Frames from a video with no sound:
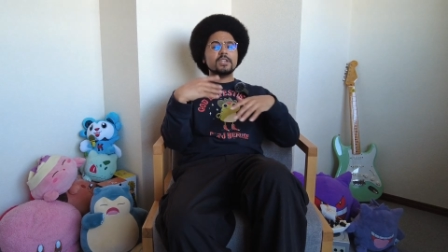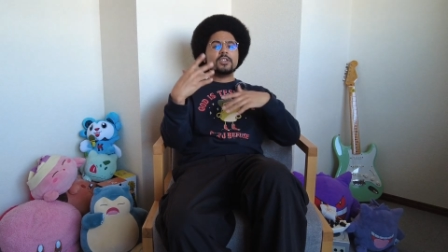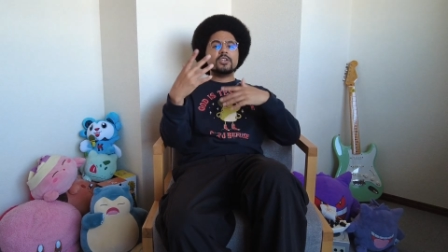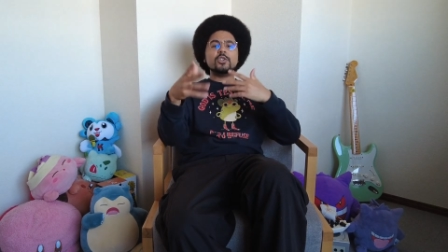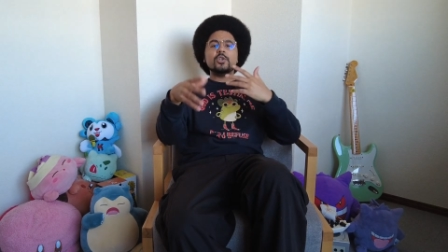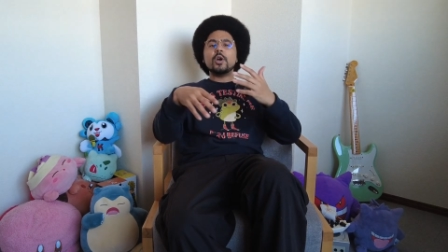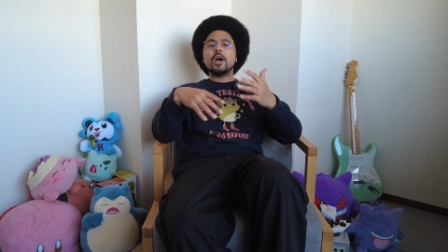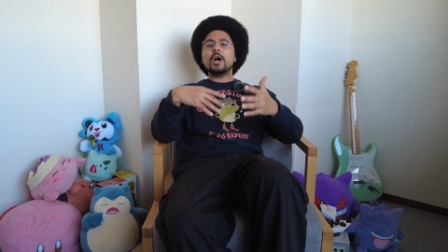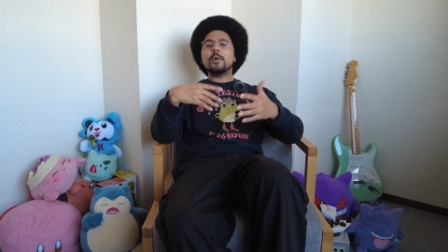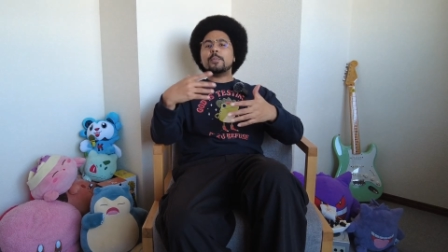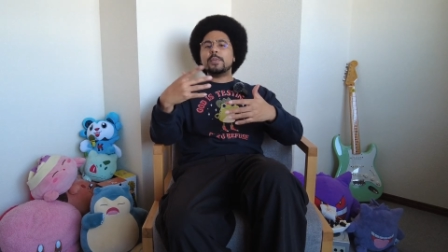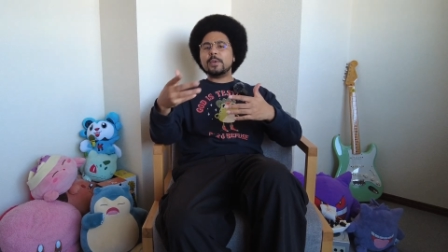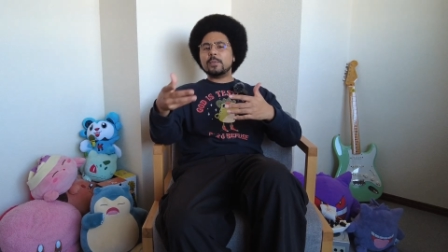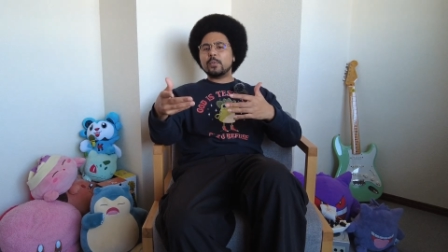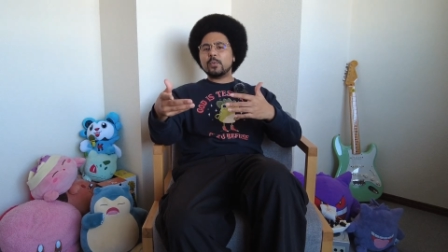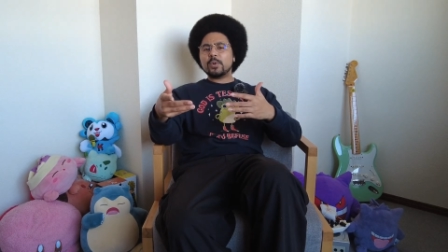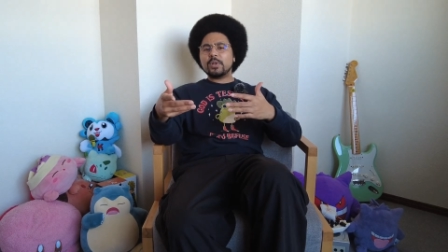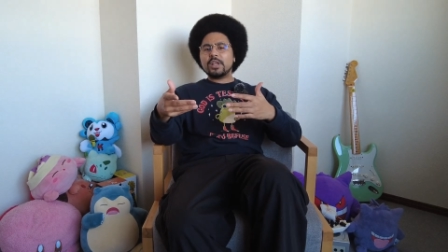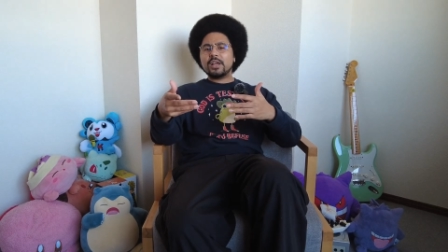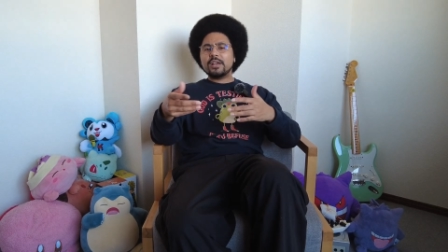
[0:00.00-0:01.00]
You know how
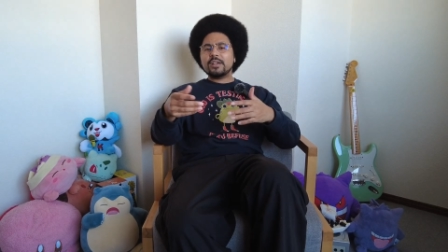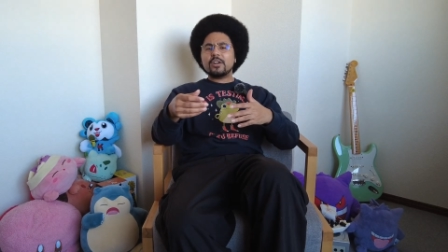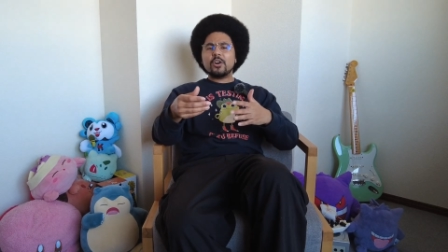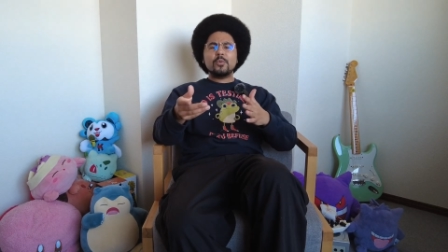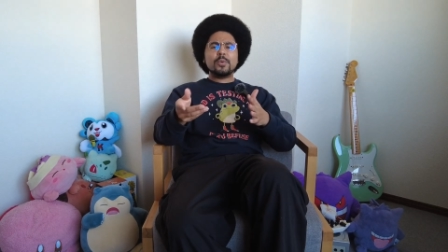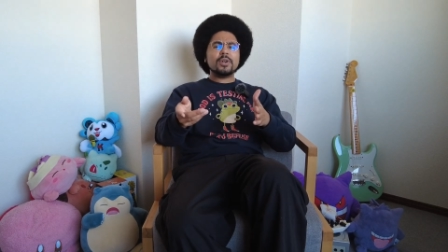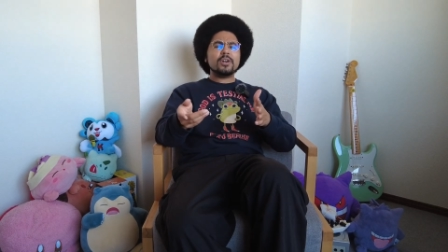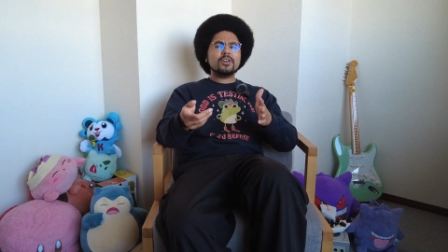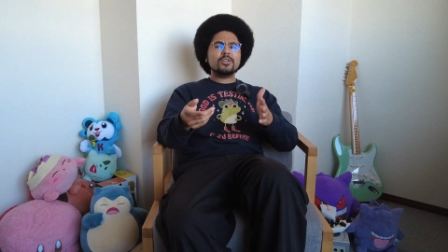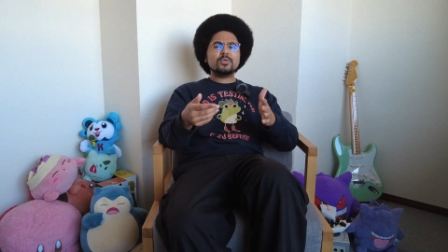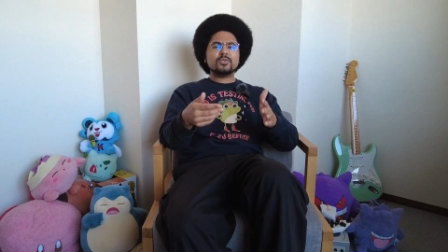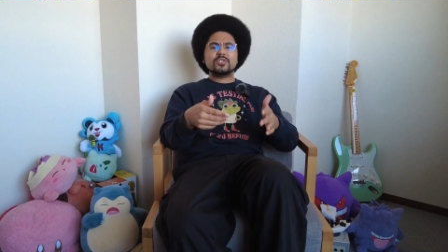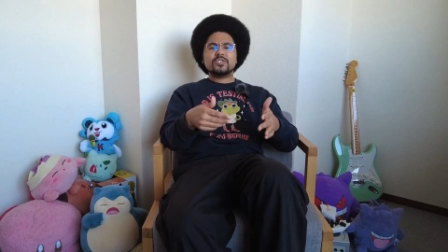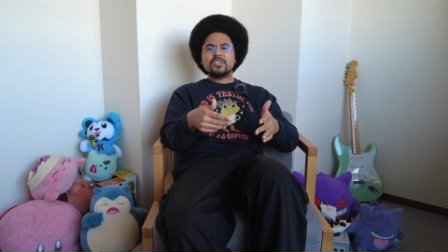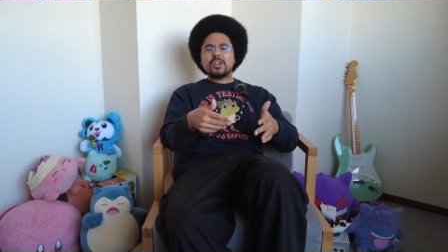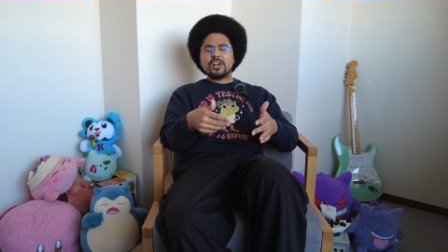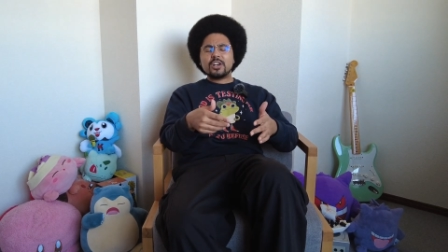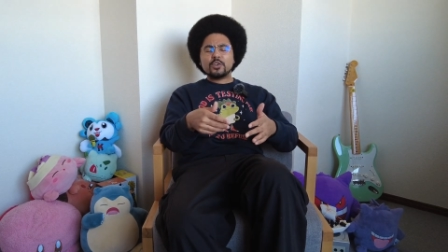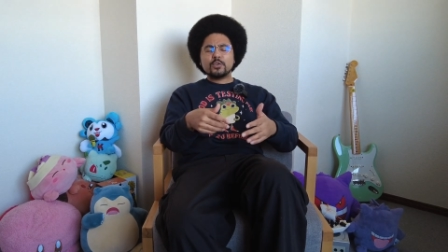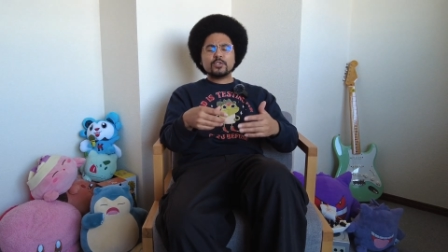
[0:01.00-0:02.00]
people are like, oh my god,
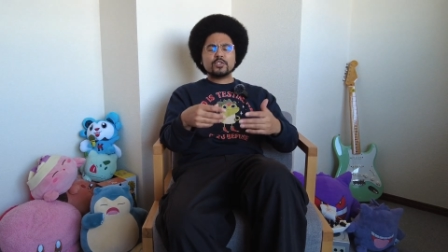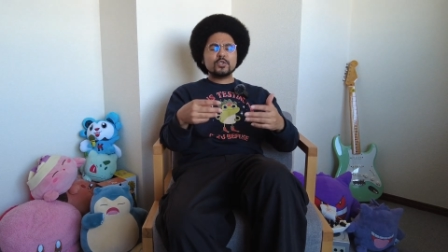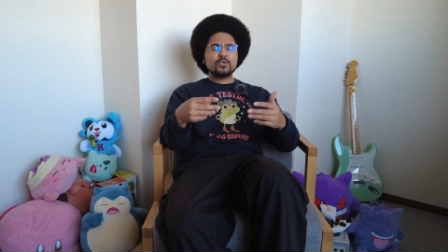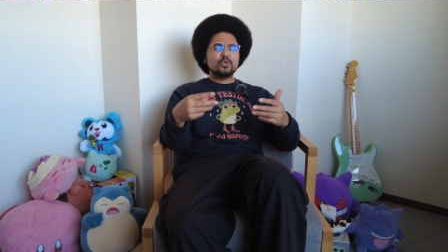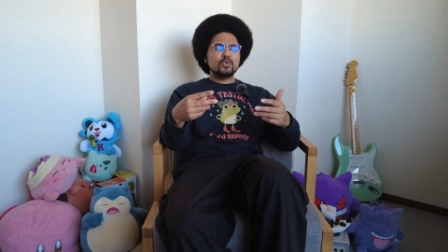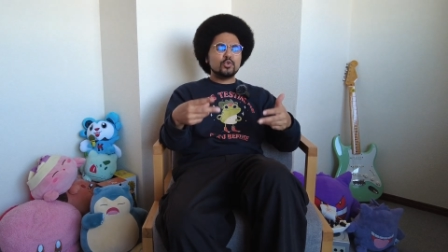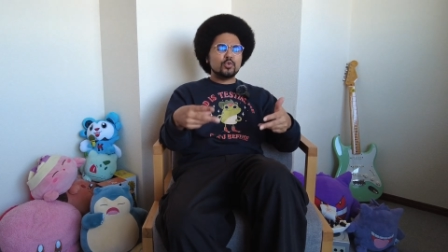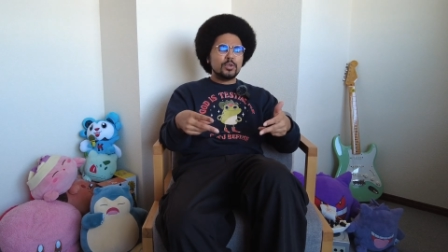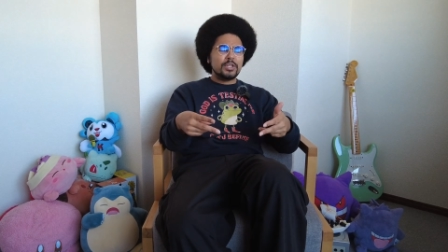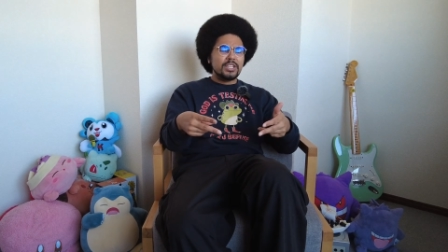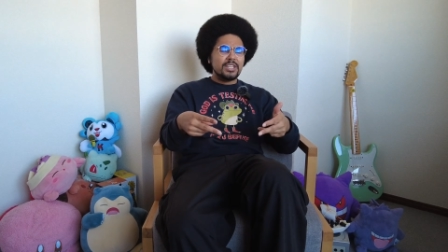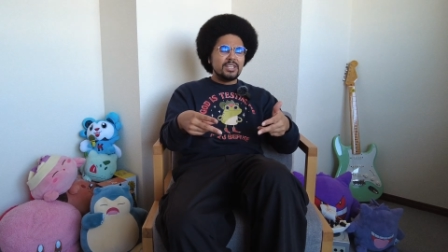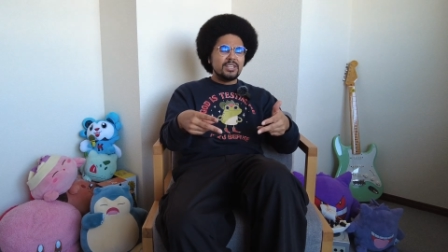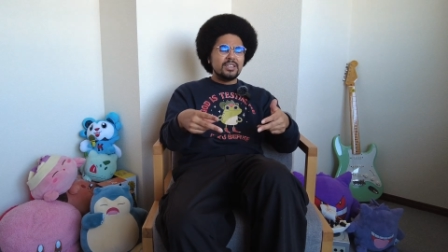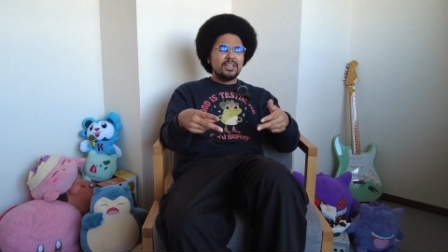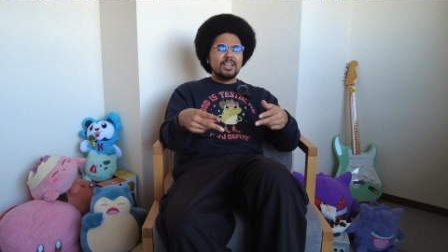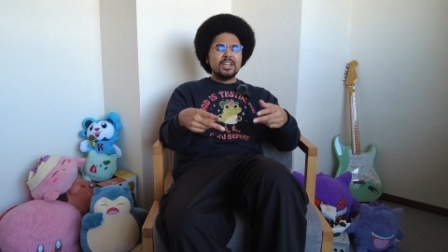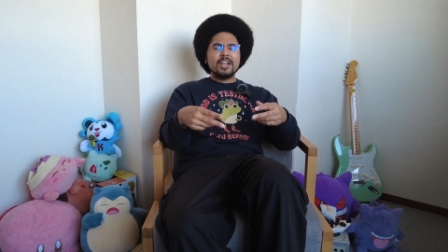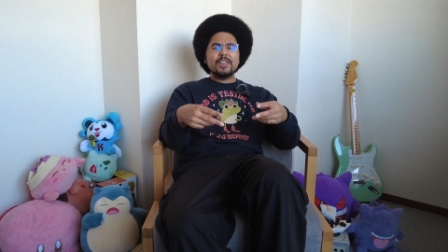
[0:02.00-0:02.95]
Osaka is so gritty